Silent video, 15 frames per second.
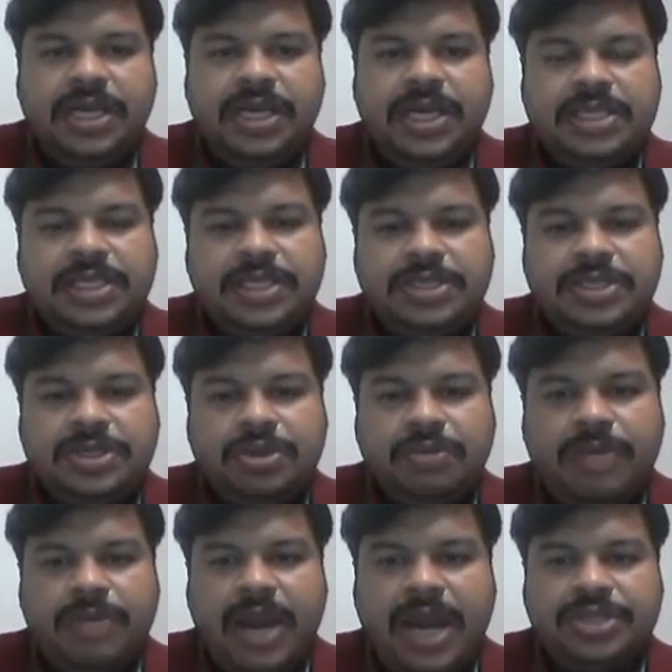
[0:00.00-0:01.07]
It is easy to
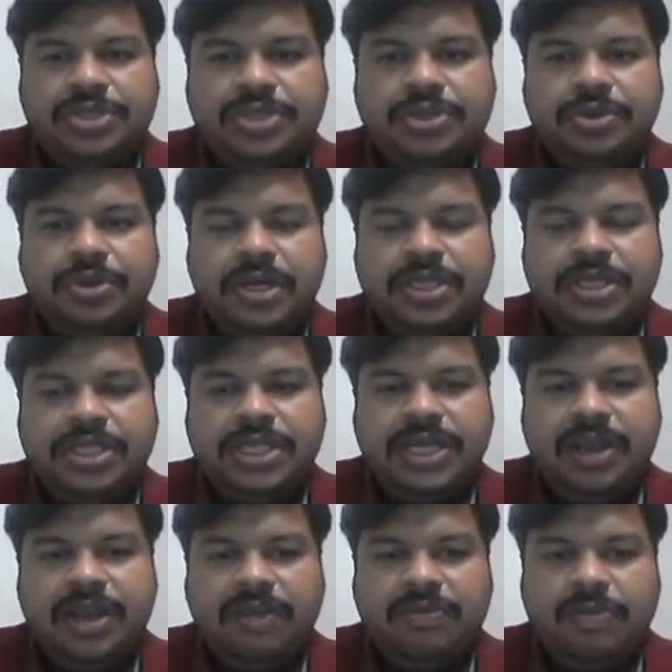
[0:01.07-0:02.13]
manage due to
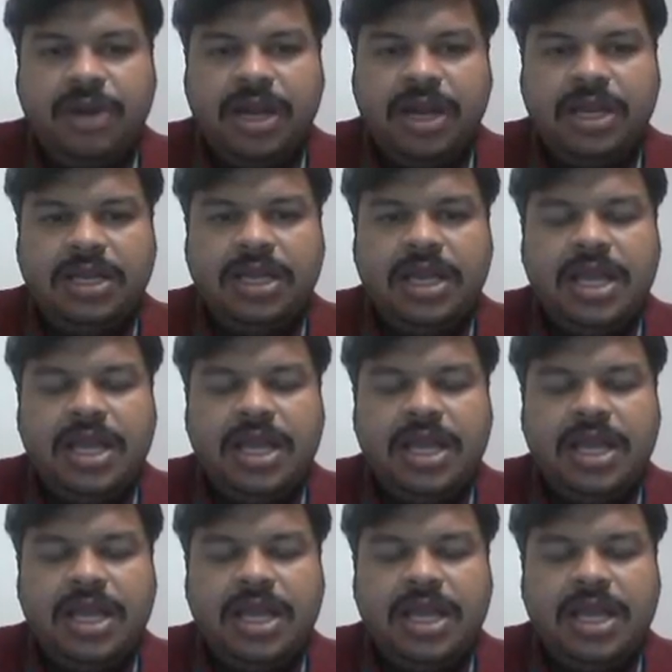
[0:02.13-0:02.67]
rigidity of model.